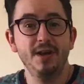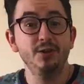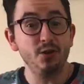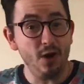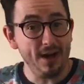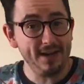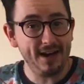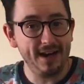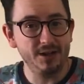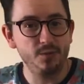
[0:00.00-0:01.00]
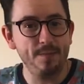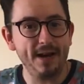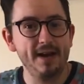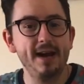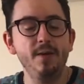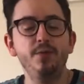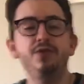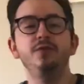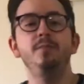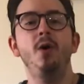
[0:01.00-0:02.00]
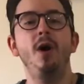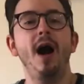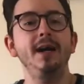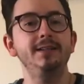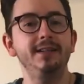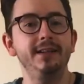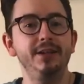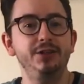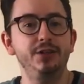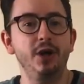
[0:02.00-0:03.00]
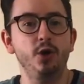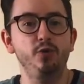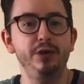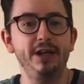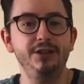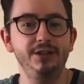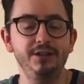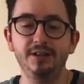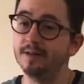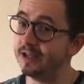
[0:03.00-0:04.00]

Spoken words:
So hi guys, we're back again with some more isolation creations.